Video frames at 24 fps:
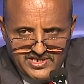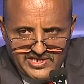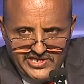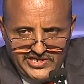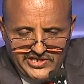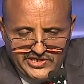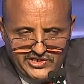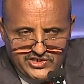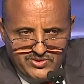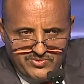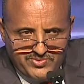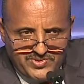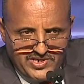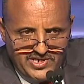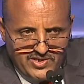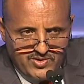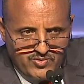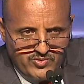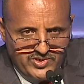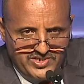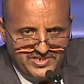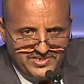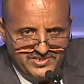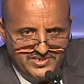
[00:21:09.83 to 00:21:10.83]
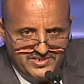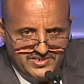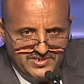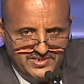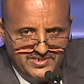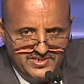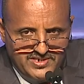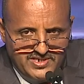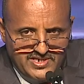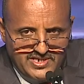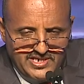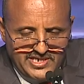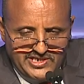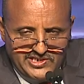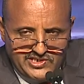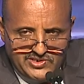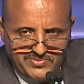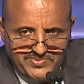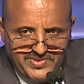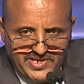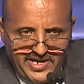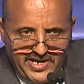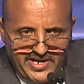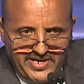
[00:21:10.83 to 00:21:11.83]
Egypt Airways,
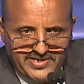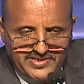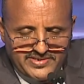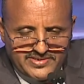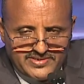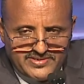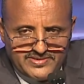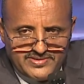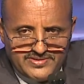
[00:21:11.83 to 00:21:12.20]
Egypt Air,